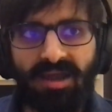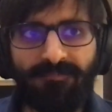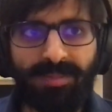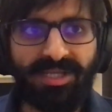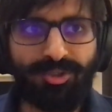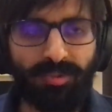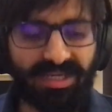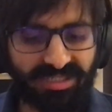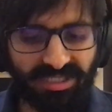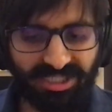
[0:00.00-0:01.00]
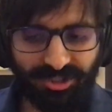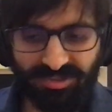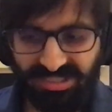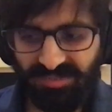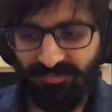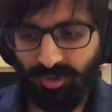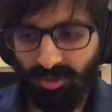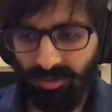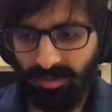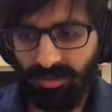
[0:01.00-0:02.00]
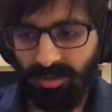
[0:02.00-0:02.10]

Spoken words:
I've been doing it continuously for